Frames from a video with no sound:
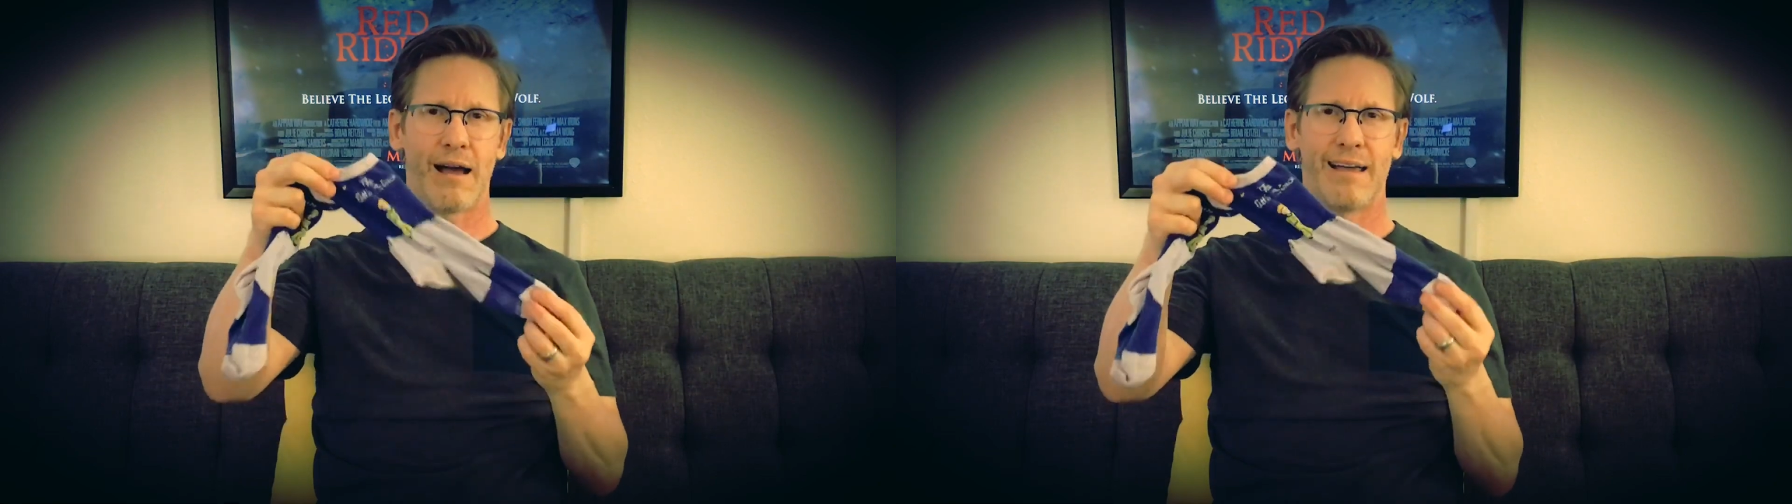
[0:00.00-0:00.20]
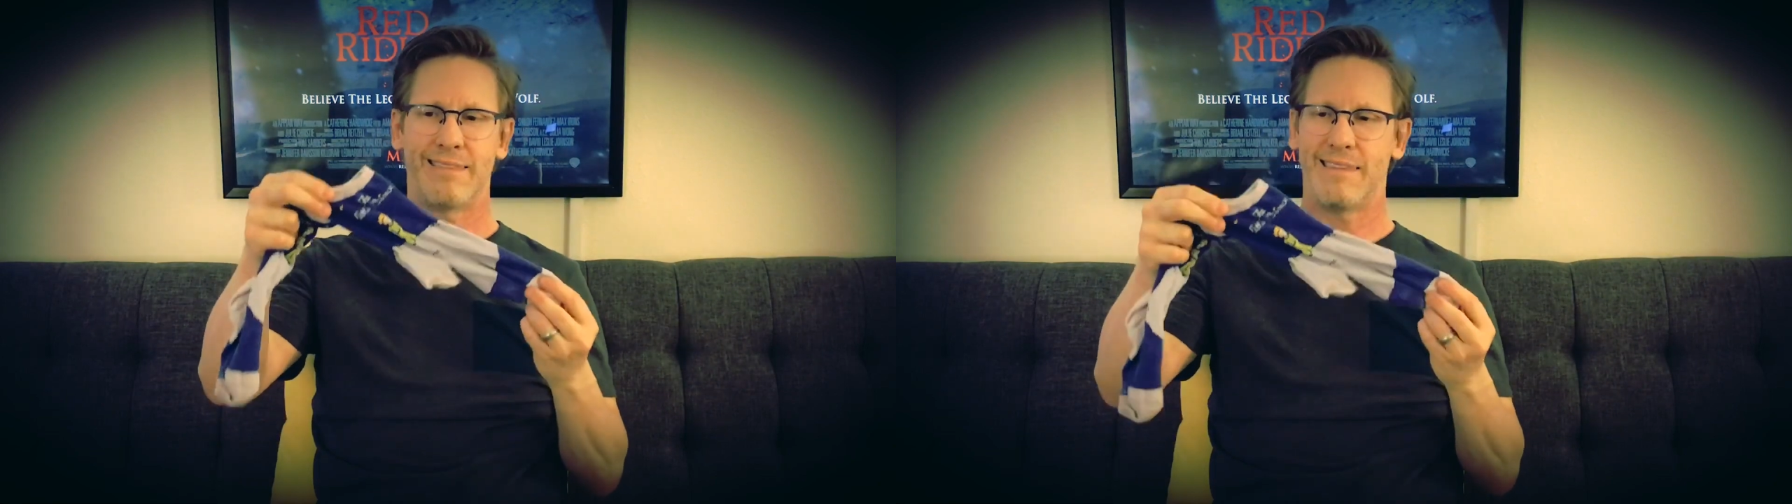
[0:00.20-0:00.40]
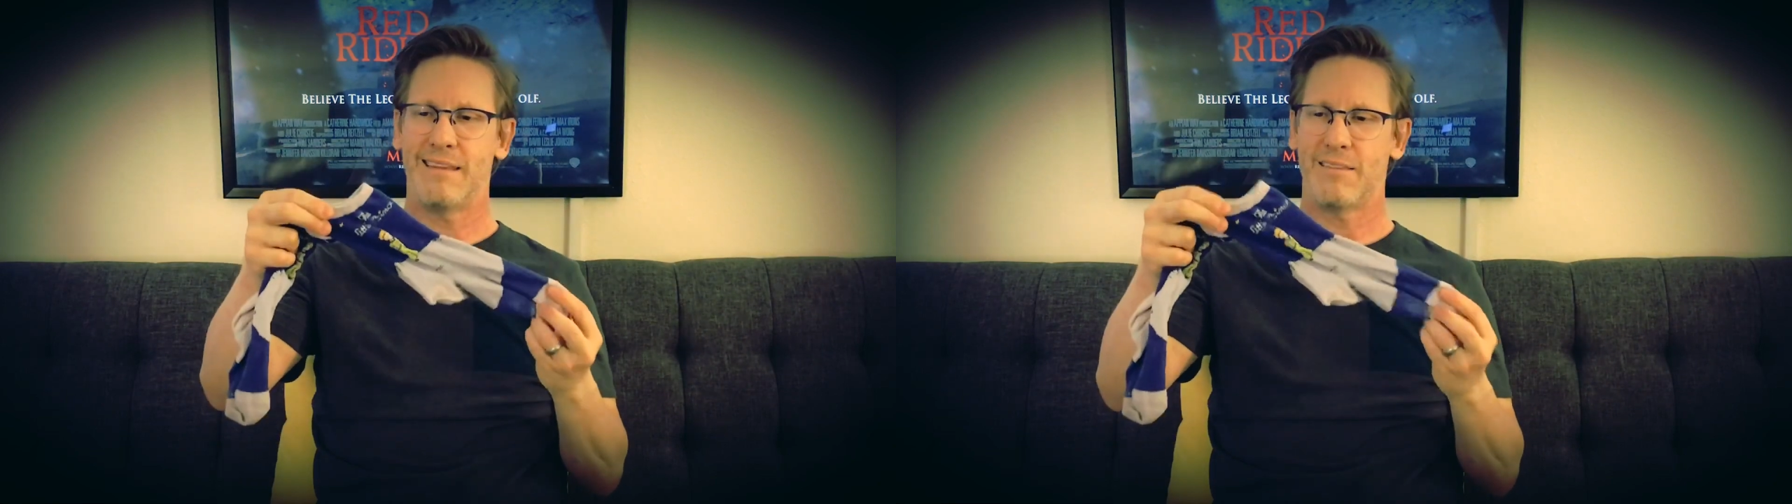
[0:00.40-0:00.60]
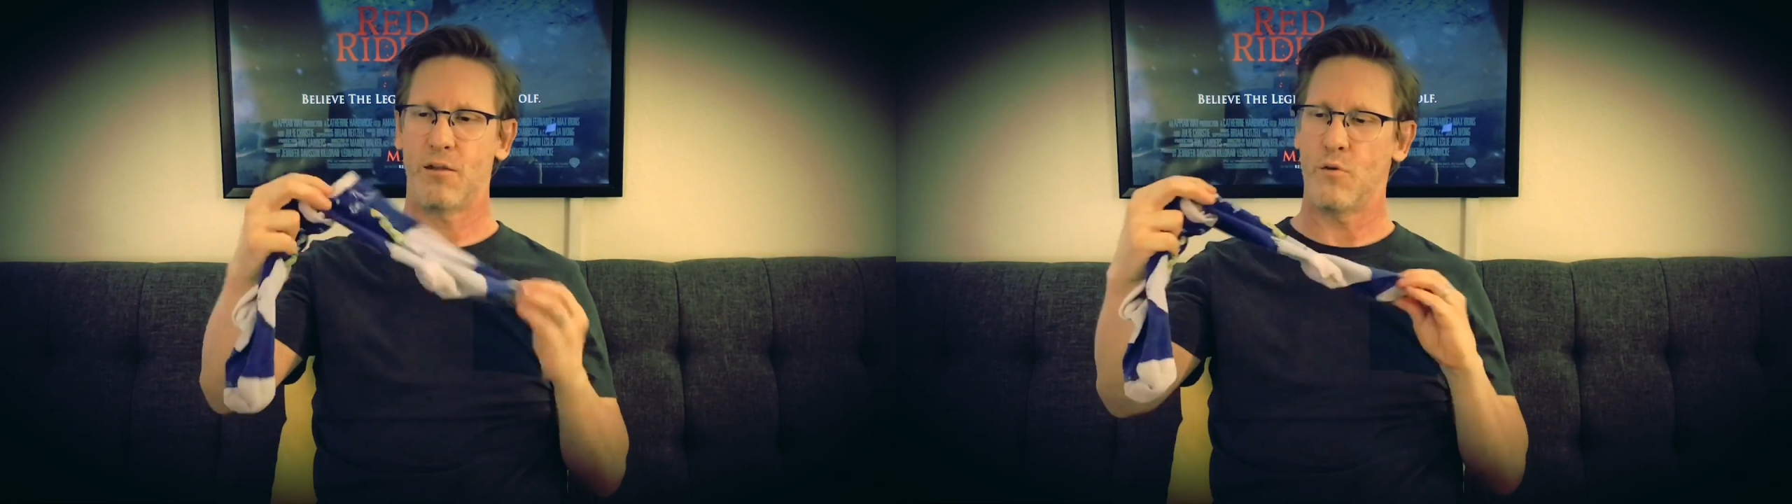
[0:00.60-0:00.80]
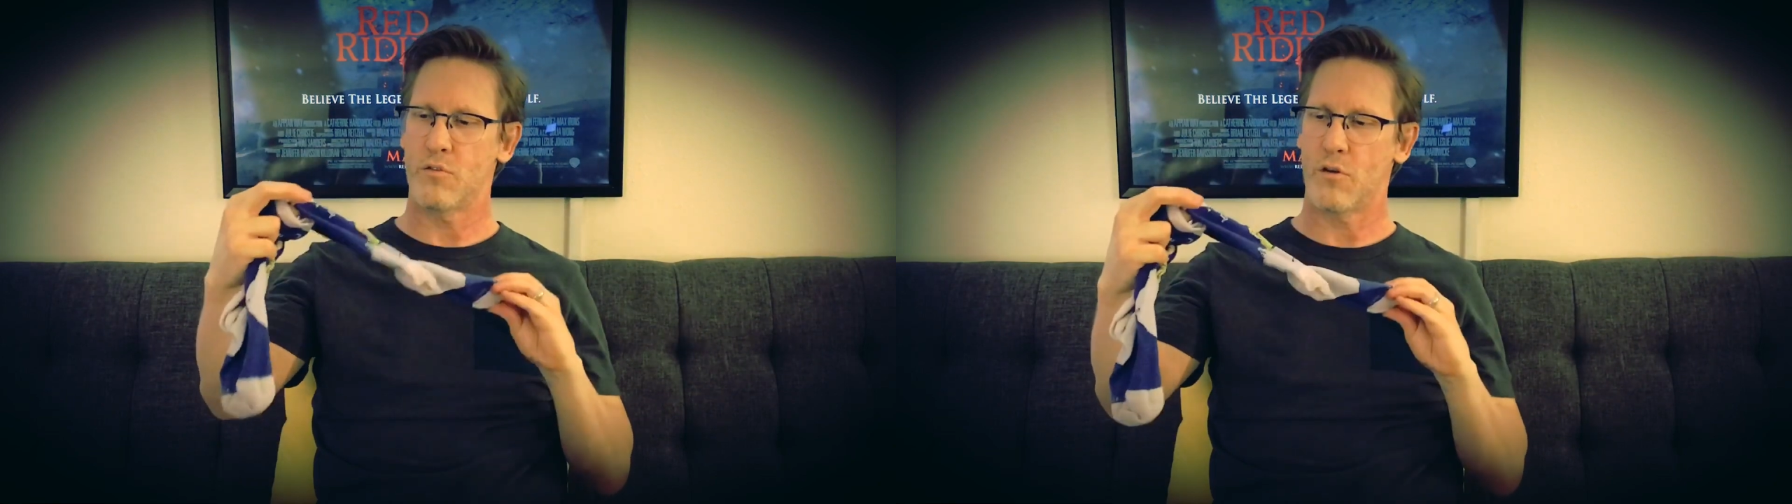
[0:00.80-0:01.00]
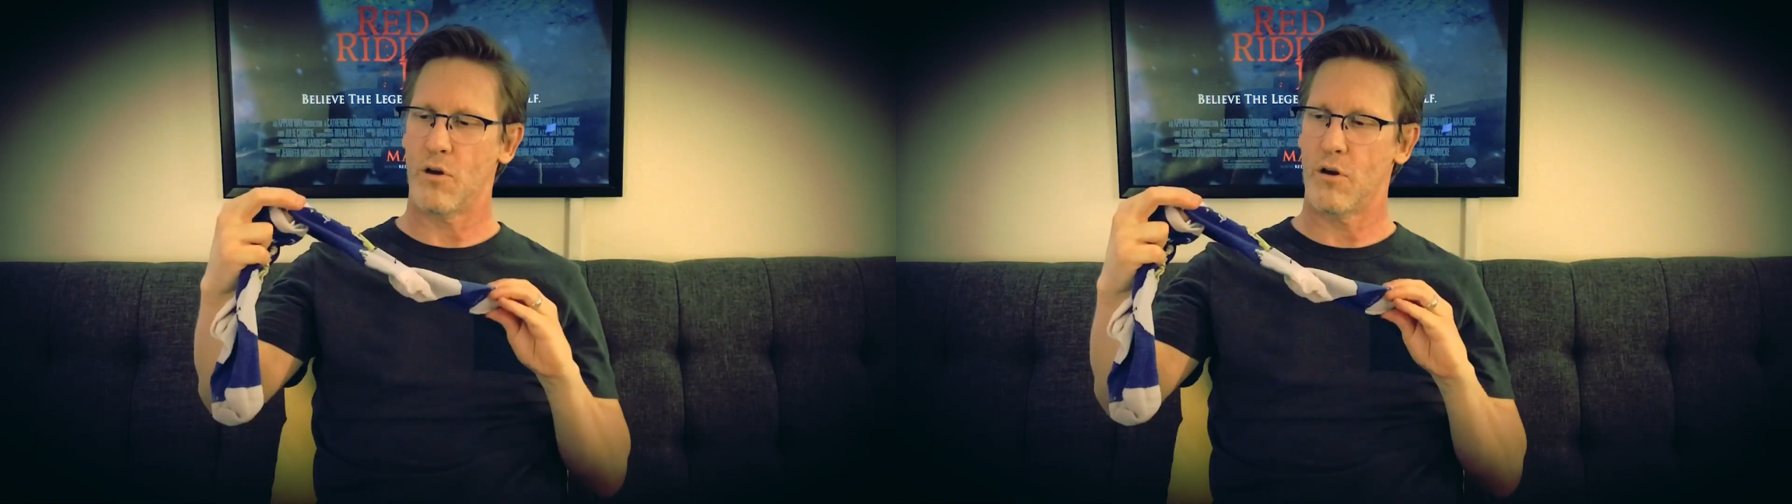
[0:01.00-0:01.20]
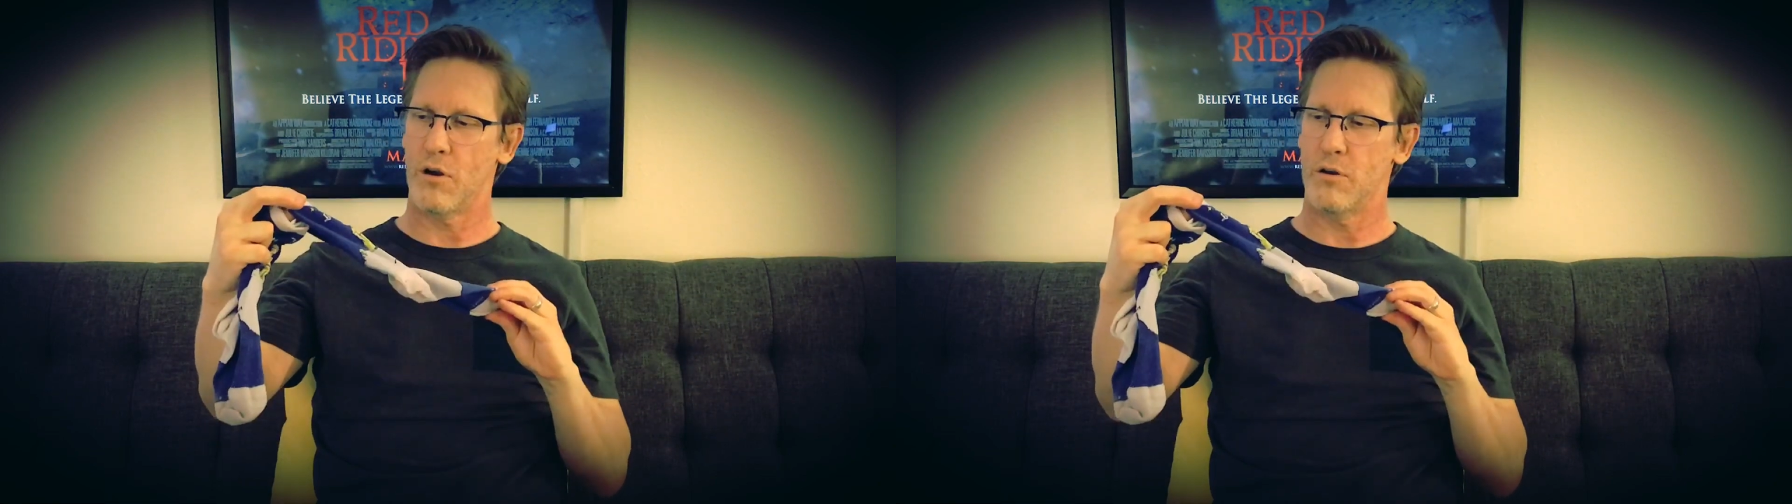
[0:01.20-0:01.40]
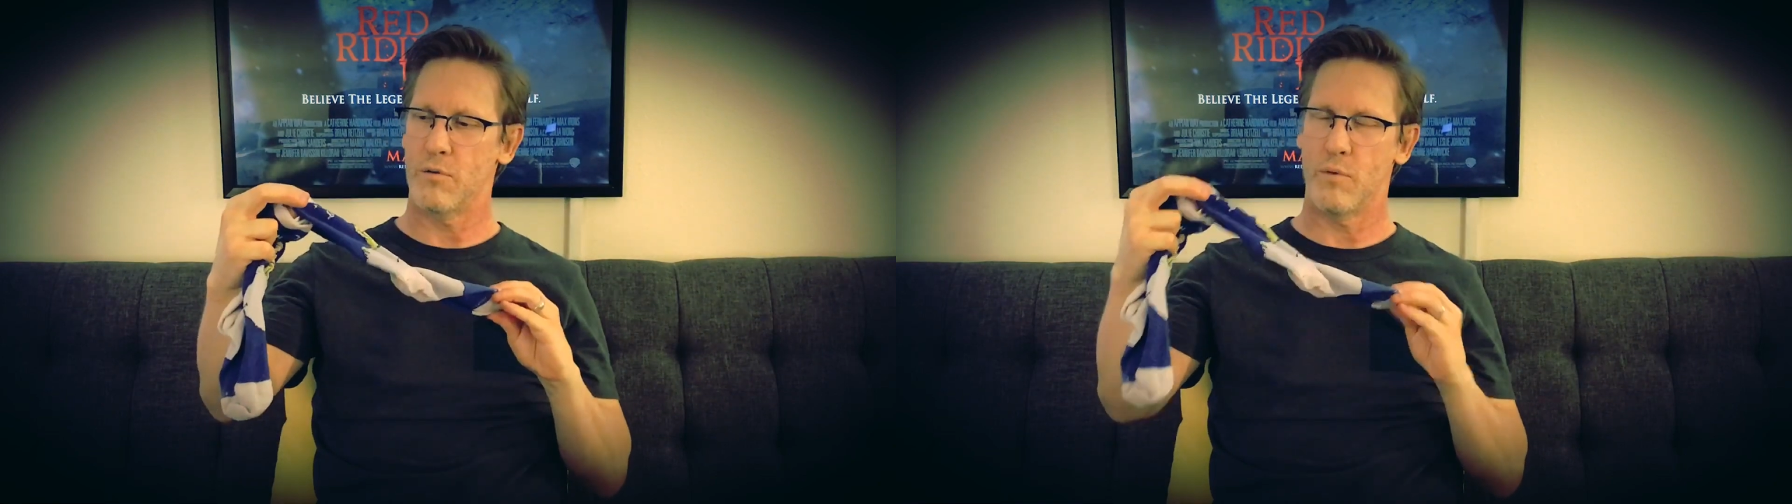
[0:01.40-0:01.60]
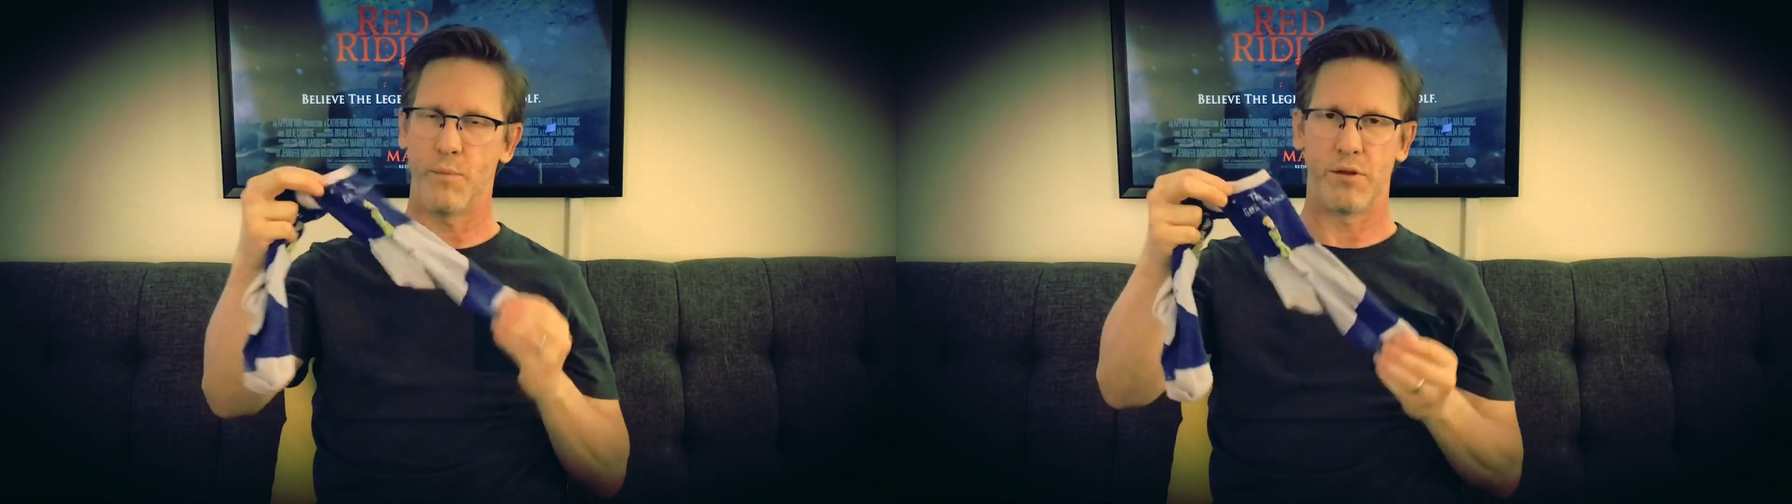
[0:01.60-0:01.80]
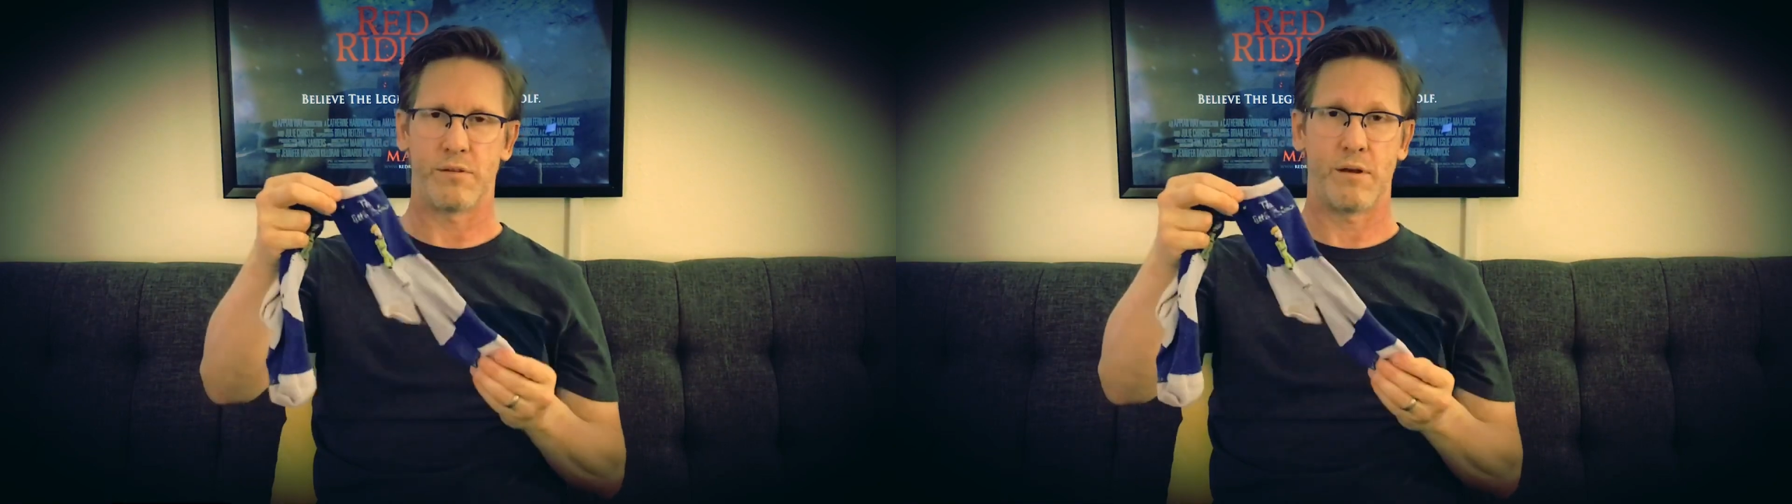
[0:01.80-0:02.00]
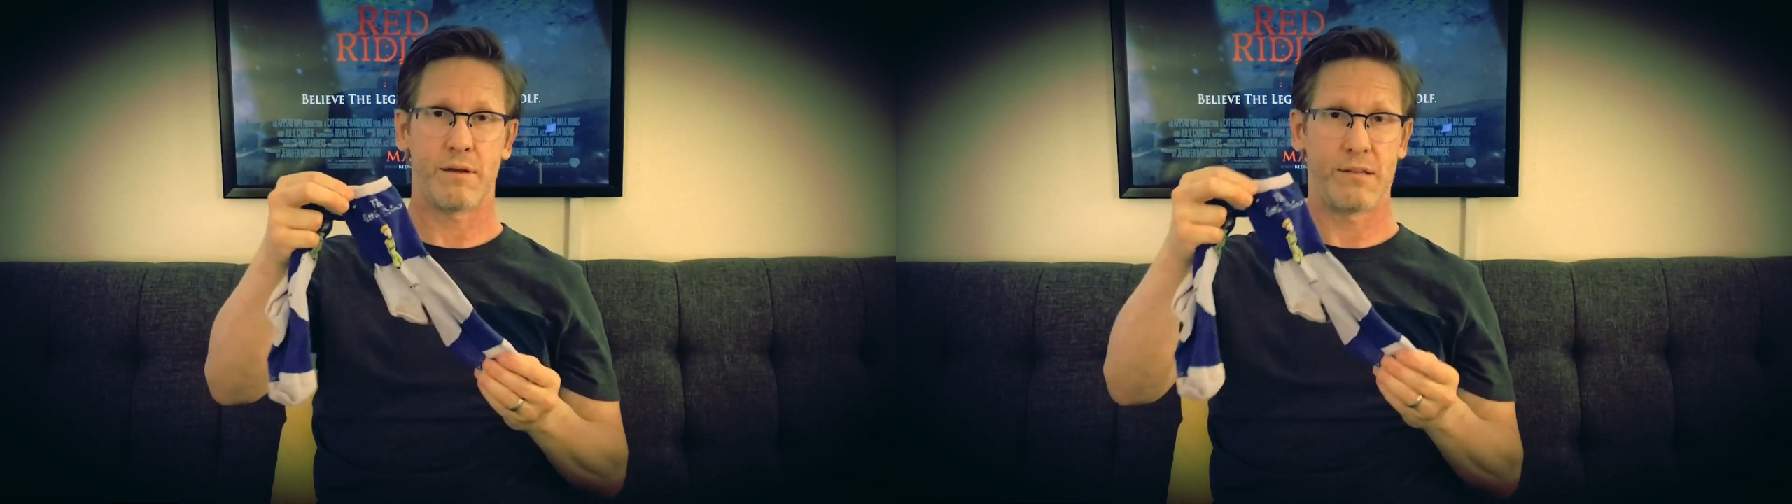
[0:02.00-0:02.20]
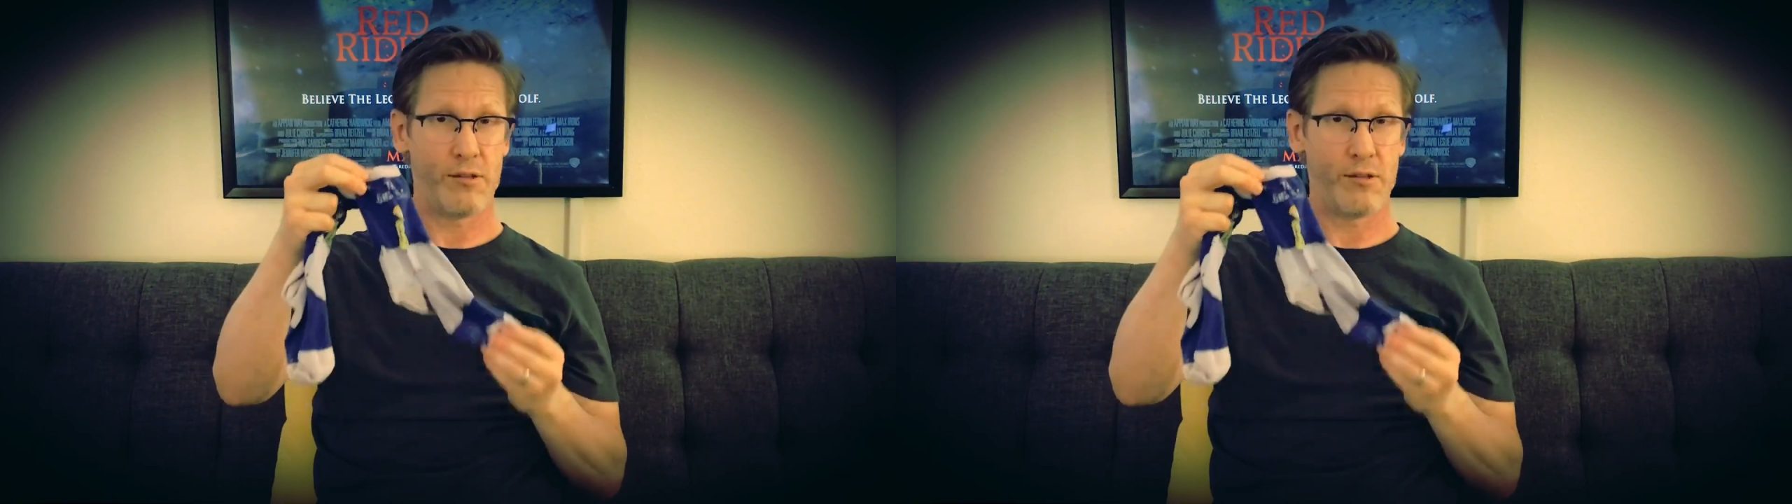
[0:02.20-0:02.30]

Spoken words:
I think those are women's socks,